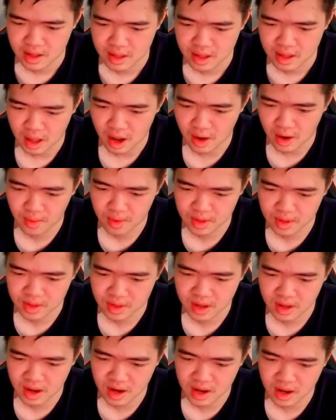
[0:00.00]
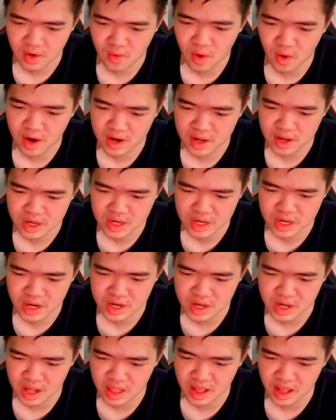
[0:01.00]
I would get iguanas because I
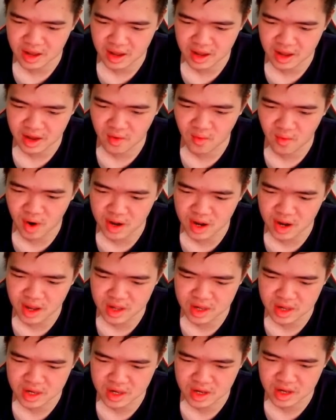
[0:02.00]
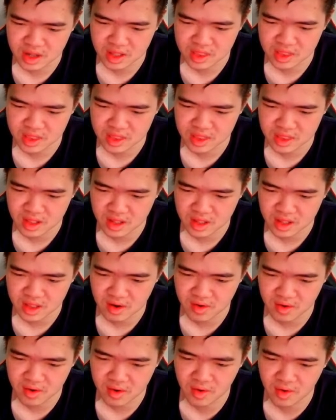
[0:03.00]
like iguanas. They're
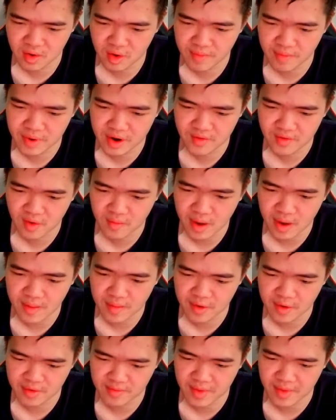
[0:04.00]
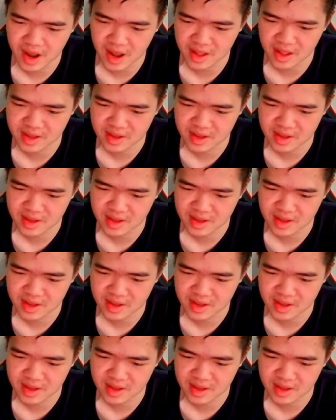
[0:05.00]
cool, but in robot mode, man.